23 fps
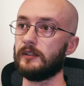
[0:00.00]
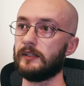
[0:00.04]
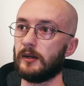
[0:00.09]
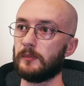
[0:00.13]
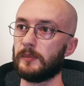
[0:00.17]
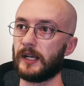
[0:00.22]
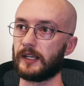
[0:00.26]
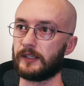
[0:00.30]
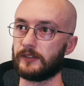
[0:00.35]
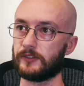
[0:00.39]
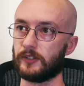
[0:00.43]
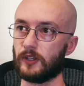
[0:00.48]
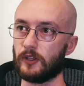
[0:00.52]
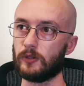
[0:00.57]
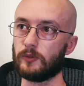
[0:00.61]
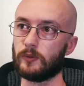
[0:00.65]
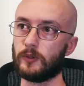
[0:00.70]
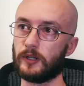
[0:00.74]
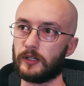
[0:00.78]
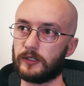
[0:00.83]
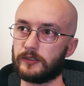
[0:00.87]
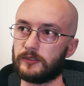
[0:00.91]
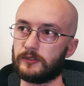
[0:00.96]
back in
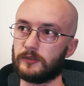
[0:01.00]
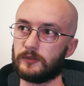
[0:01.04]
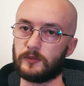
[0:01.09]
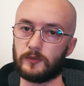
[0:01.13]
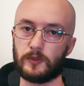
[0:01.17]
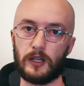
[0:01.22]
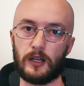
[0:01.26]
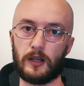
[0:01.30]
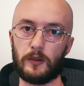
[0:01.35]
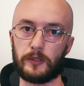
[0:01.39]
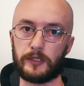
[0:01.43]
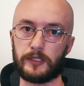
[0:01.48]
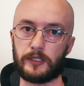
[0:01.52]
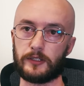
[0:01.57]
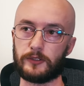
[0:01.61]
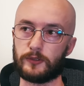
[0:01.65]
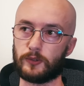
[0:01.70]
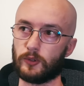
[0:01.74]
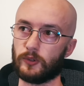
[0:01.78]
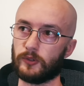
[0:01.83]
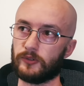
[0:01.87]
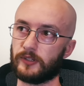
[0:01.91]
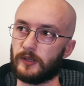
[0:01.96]
SolidWorks. We're going to
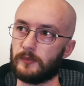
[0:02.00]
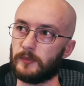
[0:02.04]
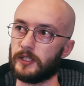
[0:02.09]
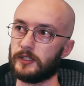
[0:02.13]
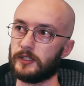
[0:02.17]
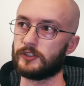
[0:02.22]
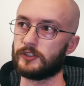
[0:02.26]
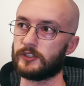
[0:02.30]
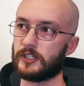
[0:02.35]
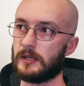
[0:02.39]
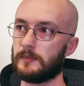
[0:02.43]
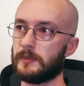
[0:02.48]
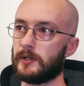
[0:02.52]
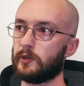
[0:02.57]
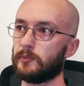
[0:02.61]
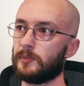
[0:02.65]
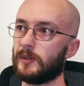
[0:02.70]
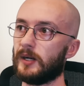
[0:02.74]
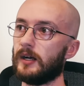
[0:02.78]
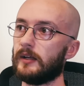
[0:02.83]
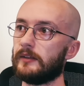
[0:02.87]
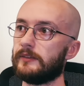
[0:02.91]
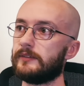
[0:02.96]
draw some of these metal
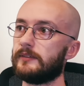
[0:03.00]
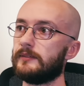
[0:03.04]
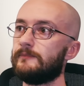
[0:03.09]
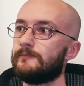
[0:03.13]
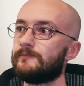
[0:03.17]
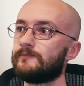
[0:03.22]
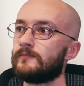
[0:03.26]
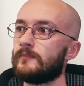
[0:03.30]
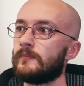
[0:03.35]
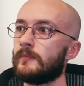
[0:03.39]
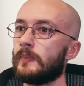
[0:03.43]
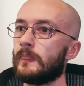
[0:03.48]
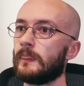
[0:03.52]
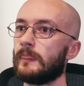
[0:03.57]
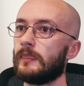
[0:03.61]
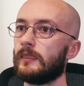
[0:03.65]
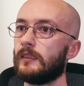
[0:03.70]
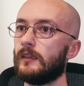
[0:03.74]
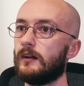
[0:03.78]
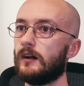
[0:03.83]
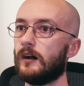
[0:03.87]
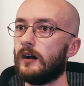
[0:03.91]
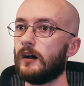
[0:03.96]
parts.
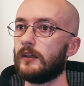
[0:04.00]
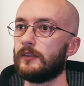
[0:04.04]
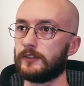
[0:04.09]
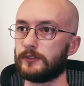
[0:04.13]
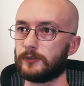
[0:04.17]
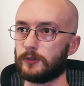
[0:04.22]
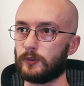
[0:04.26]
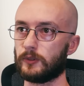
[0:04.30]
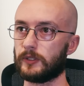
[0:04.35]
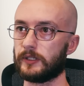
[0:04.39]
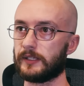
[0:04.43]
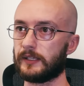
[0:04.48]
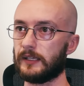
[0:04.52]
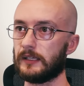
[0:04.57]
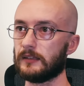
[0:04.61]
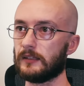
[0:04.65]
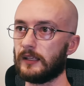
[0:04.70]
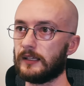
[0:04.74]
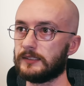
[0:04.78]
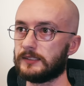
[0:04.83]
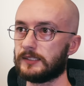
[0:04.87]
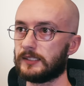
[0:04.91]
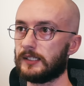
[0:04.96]
These are all going to get
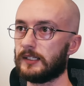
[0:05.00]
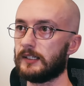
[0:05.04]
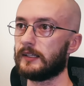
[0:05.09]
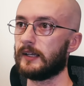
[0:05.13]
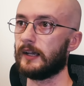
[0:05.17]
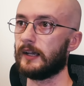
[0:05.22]
laser cut out